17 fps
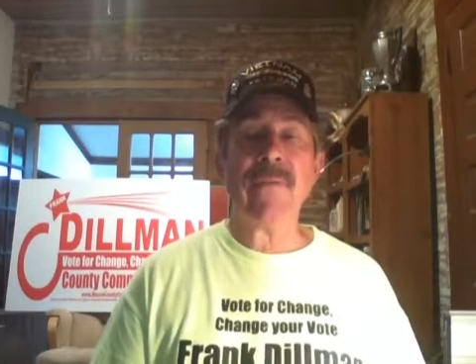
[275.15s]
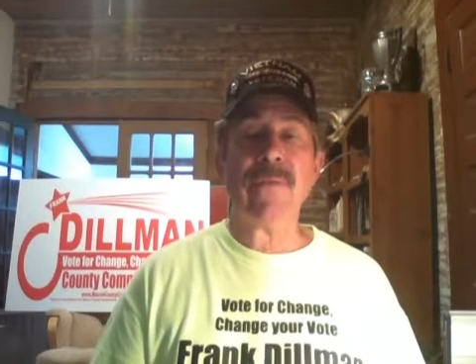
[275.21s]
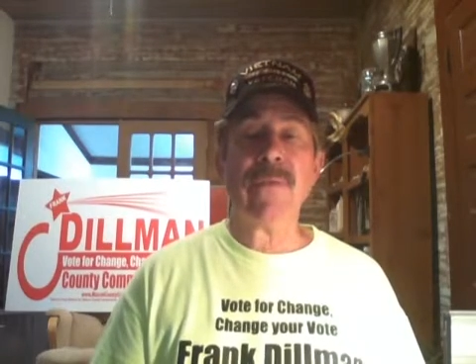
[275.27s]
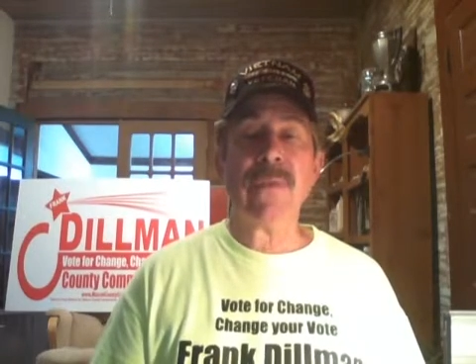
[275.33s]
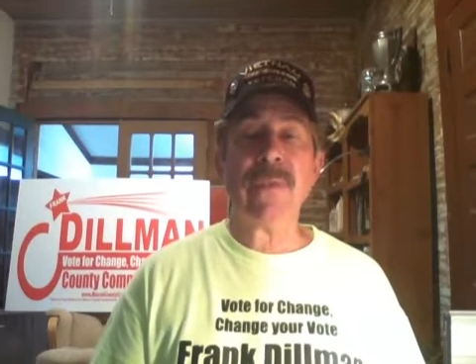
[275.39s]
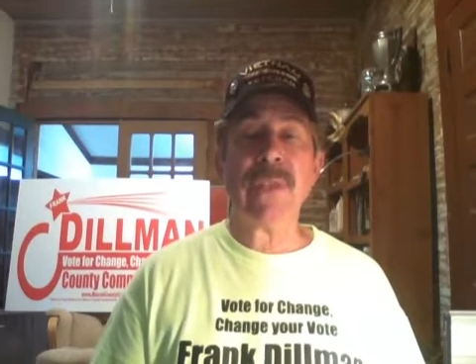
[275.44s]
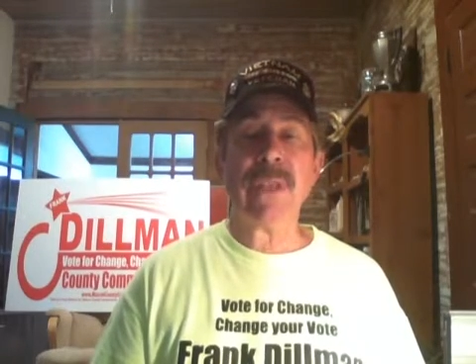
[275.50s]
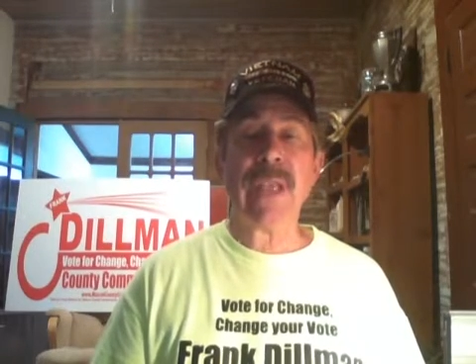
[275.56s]

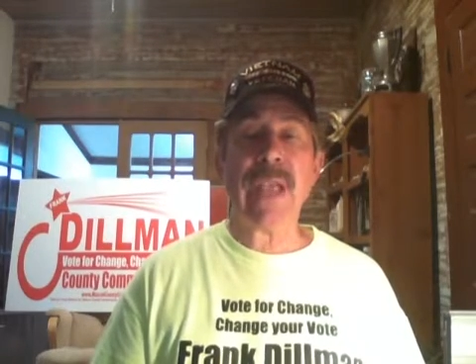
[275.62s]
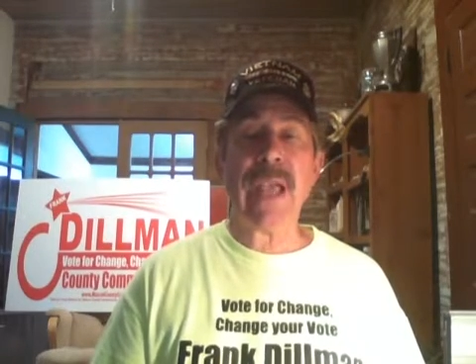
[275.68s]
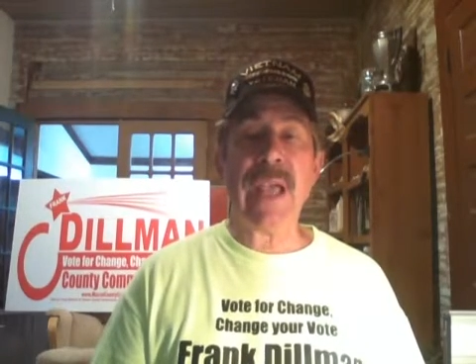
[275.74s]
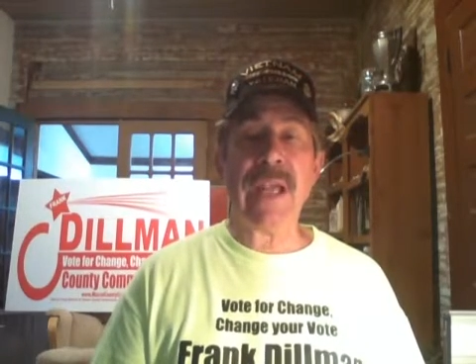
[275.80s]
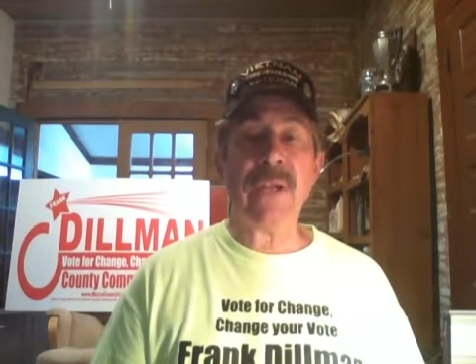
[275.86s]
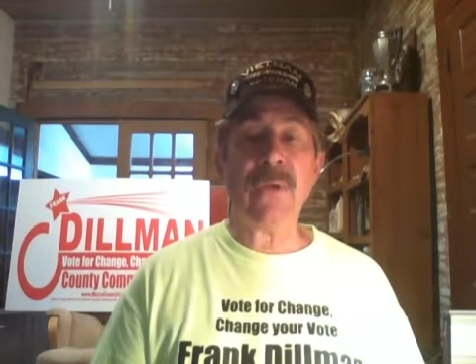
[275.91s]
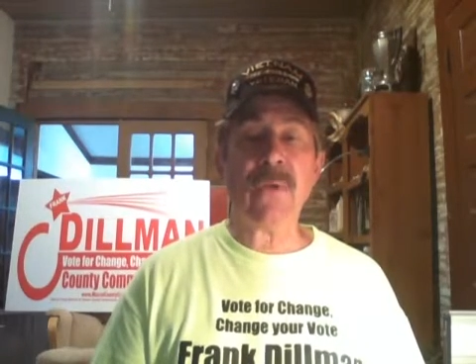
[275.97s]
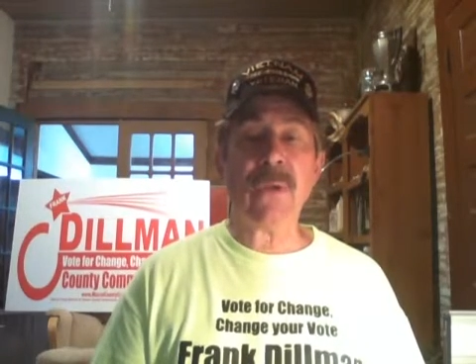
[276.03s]
for the
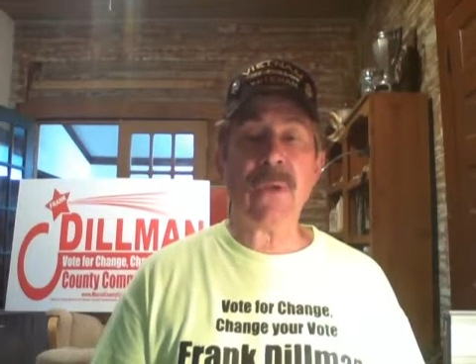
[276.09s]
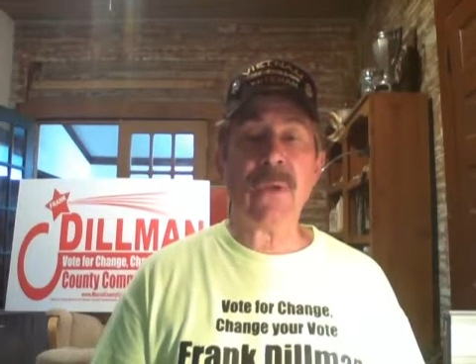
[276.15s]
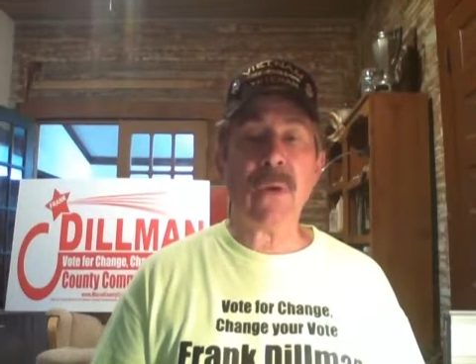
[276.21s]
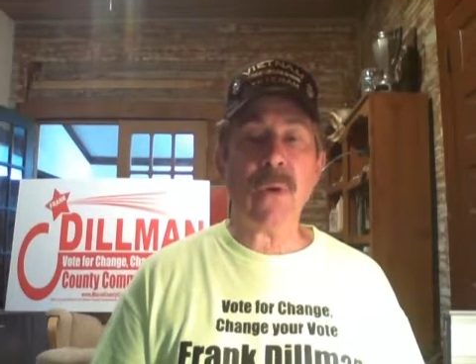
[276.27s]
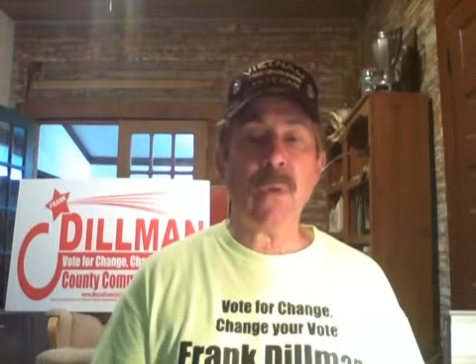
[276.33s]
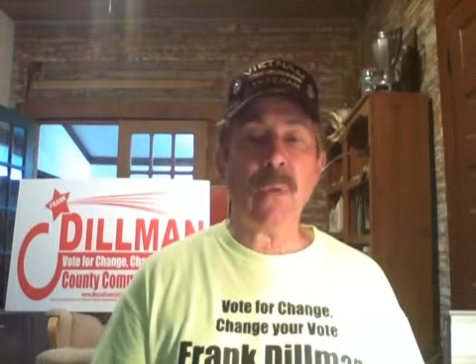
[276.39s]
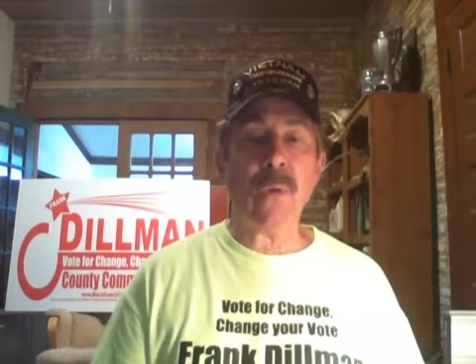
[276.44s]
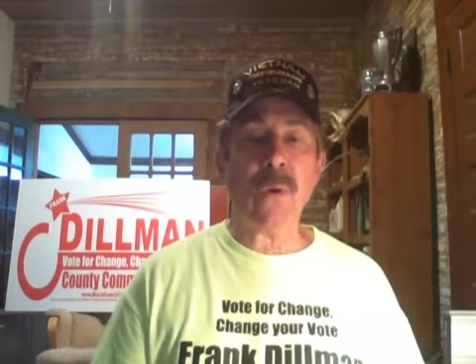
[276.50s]
annual
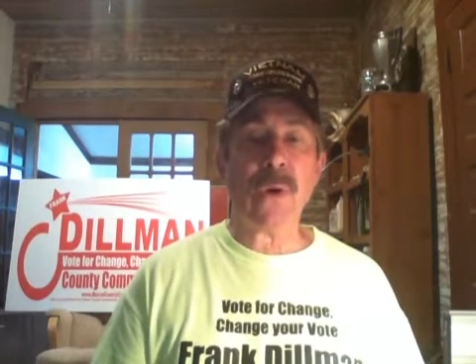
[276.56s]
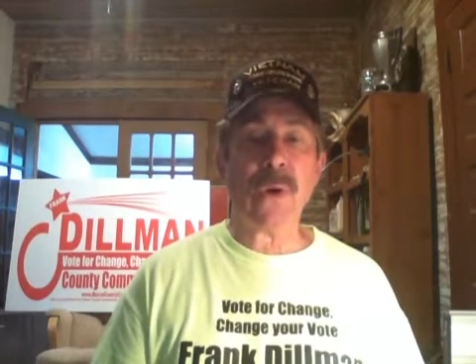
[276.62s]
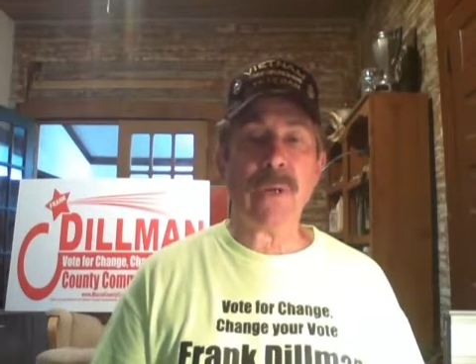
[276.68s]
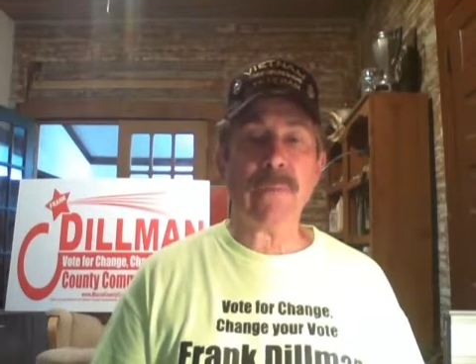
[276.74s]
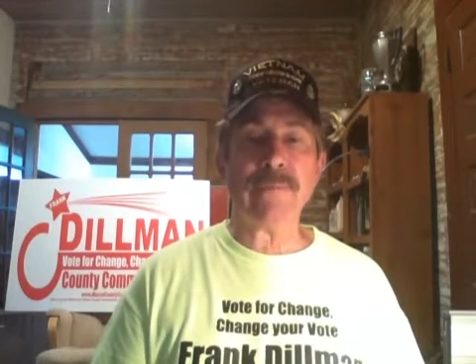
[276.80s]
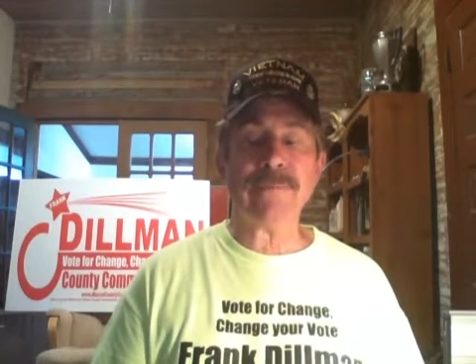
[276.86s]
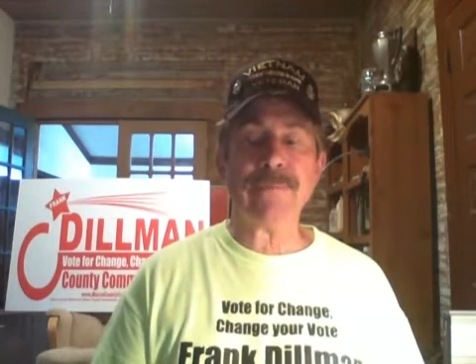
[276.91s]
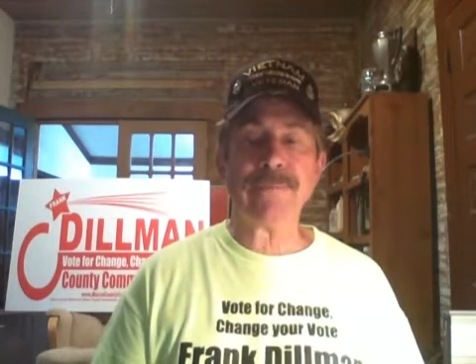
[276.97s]

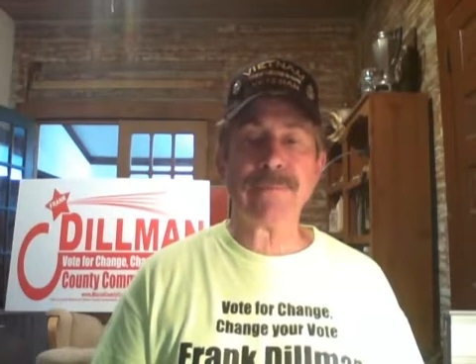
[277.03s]
award.